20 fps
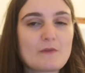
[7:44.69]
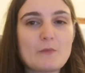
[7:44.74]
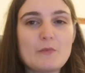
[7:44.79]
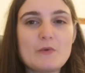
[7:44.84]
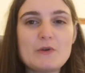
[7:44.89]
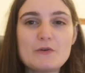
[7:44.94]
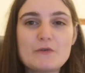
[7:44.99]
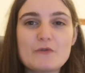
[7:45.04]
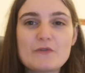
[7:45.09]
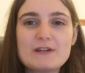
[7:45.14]

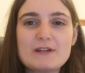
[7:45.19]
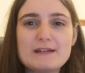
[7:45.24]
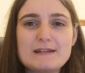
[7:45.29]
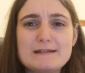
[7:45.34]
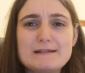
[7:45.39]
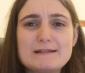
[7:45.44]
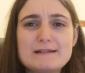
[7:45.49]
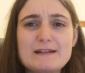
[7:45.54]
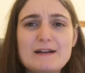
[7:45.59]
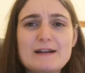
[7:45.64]
we'd already
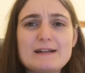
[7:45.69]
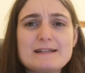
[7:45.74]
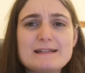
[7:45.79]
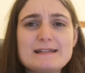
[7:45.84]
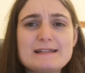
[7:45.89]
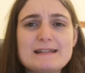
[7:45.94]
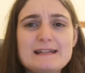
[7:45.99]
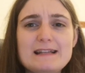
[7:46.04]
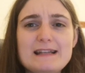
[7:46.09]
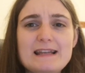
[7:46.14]

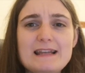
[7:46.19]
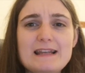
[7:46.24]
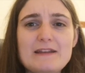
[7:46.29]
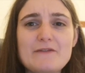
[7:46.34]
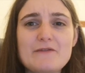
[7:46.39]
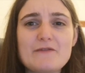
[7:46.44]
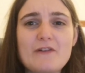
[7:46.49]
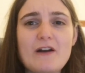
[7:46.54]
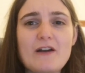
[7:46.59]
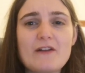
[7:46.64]
decided to
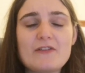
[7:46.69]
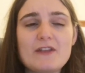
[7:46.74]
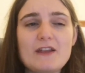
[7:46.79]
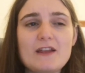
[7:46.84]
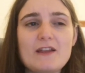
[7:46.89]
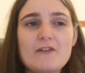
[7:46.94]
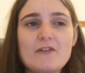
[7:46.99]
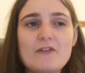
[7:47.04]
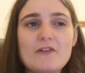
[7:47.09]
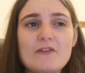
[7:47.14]
leave. I
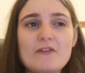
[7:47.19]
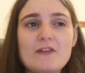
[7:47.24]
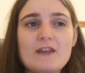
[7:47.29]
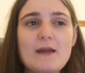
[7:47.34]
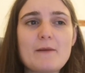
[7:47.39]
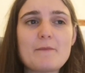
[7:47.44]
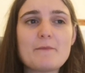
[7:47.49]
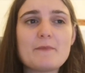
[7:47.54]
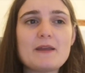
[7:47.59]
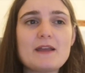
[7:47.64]
think that the
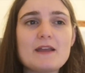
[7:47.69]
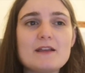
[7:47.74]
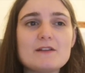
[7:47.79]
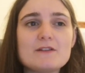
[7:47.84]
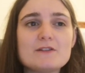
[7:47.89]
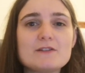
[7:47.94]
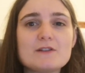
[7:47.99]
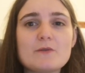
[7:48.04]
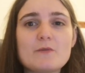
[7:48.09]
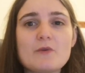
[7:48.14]

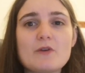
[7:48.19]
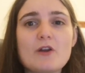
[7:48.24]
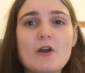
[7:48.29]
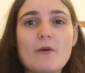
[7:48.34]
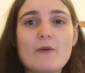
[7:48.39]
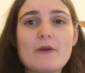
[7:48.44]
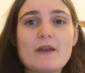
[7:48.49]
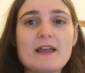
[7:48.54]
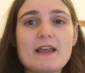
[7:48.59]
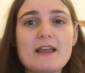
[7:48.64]
MPs that were
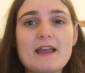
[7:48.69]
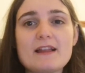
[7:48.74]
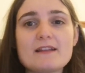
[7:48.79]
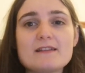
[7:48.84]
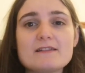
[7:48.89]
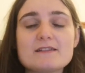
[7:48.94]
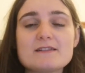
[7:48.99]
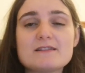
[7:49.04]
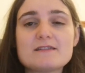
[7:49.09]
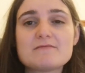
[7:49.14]
going
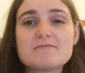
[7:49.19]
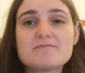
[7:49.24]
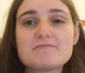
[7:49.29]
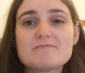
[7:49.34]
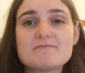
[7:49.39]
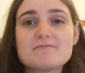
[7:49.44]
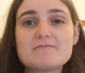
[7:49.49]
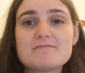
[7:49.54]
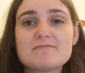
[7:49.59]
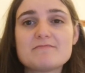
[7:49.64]
against
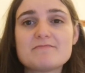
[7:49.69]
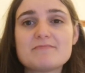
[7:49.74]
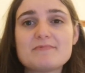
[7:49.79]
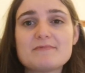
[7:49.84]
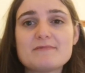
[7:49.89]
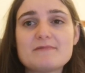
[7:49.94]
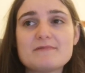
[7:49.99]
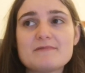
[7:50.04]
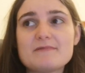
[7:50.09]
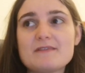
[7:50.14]

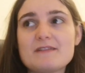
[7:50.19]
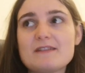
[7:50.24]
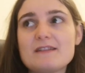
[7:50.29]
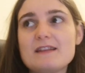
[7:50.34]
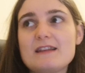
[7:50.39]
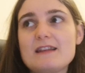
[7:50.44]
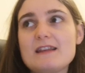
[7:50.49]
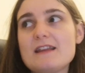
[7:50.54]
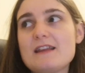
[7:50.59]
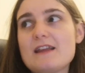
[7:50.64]

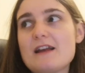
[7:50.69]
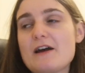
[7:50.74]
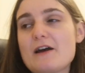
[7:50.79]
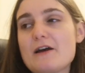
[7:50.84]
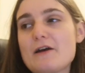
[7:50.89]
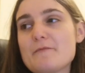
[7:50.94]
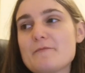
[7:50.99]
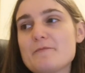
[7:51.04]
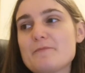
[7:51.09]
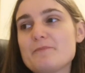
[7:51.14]
the
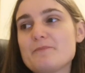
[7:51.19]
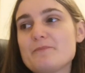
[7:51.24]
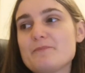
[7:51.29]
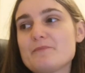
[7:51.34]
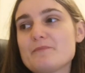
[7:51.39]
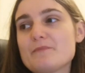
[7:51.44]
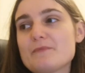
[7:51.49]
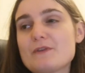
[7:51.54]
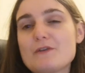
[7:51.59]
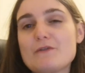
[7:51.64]

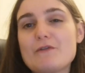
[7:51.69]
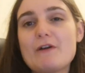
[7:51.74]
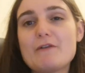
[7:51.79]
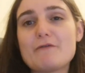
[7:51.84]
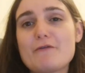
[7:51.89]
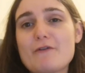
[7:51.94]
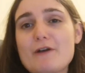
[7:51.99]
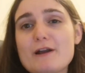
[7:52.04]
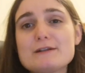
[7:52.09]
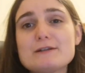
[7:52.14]

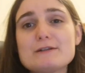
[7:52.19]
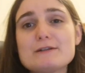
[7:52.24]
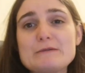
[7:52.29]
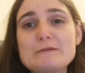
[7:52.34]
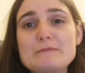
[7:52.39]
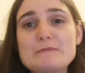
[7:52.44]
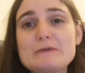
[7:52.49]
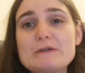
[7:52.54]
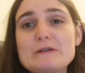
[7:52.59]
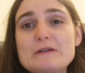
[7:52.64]

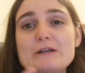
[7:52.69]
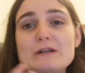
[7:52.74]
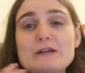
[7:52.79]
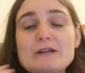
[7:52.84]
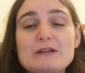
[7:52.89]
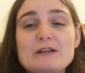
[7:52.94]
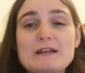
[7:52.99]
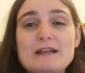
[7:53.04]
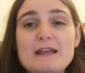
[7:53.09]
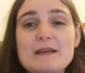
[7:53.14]
referendum
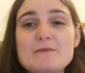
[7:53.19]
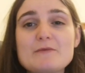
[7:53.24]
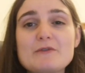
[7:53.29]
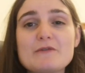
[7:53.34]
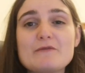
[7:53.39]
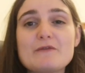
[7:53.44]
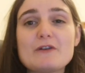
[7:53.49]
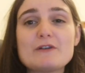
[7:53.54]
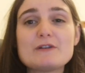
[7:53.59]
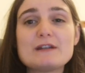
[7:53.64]
that kept
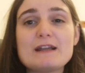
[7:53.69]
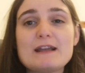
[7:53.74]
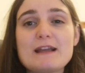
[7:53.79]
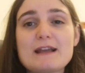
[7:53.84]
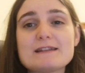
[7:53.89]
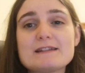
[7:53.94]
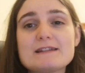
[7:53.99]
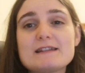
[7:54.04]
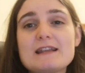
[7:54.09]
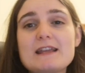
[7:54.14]
on voting
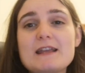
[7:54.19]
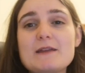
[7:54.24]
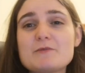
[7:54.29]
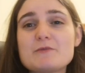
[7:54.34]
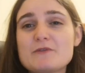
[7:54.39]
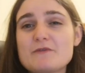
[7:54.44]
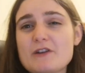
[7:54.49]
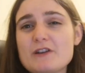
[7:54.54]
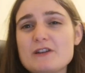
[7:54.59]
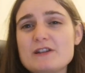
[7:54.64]

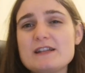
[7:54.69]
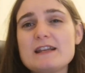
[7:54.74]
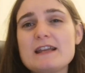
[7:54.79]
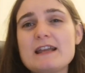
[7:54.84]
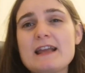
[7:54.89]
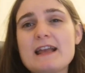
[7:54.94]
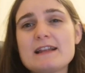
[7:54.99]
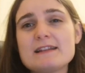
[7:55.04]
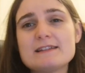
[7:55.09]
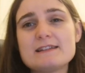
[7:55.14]

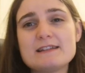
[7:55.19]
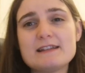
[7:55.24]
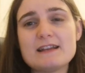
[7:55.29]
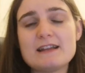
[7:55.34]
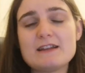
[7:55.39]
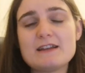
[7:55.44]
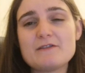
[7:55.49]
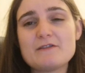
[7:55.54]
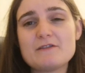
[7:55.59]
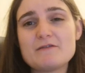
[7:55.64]
against
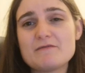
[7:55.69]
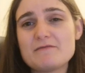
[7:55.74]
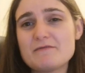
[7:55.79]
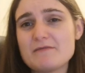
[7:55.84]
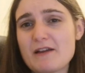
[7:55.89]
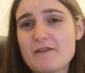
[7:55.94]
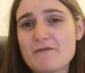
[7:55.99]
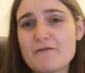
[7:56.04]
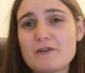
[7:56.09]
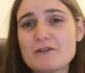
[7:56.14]
it,
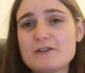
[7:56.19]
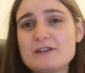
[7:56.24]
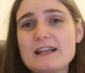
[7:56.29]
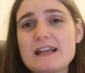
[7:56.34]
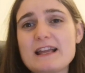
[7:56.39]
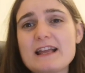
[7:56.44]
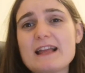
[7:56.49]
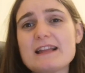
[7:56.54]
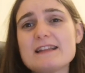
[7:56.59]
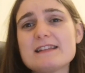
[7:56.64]
and
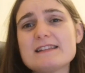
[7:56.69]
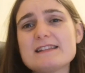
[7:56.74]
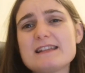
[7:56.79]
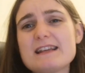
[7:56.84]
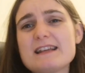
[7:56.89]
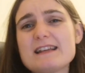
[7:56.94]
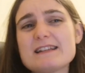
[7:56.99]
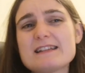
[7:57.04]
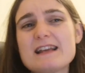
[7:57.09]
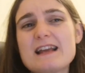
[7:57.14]
voting against
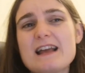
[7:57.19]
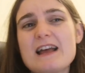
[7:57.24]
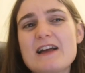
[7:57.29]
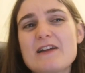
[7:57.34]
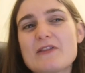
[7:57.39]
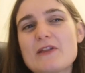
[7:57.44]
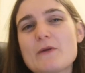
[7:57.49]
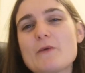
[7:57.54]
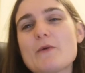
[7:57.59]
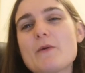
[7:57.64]
it,
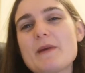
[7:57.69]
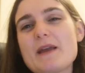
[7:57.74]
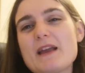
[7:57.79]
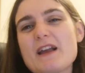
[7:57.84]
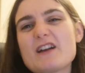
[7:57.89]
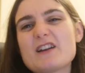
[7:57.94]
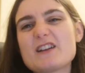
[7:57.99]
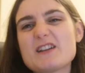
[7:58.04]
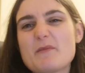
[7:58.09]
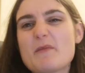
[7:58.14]
they were
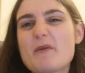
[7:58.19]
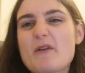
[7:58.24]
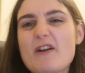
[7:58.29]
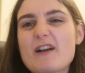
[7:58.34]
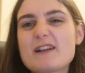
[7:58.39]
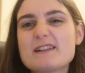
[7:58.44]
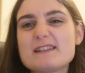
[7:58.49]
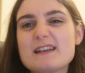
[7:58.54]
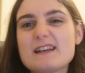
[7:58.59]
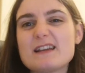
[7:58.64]
being
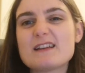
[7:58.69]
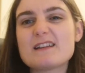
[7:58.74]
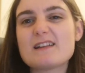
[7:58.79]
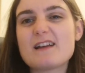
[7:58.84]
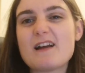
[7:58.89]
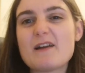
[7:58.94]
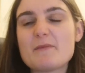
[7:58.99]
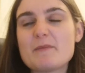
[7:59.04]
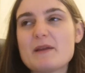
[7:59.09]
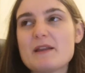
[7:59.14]
undemocratic.
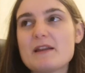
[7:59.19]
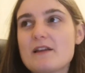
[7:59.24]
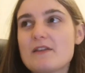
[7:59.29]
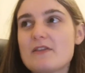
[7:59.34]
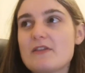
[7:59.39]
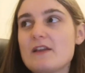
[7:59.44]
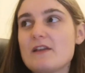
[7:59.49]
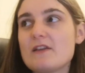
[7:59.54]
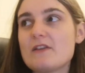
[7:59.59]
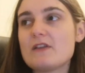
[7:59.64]
I mean, I
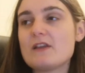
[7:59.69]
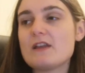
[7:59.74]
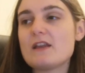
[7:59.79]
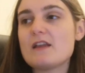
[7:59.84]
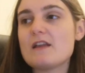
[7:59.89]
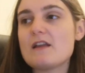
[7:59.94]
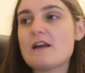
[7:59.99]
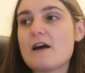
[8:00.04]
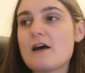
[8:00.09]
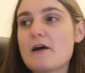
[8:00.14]
think
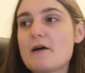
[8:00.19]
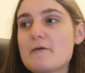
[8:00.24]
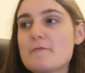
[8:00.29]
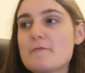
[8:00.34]
the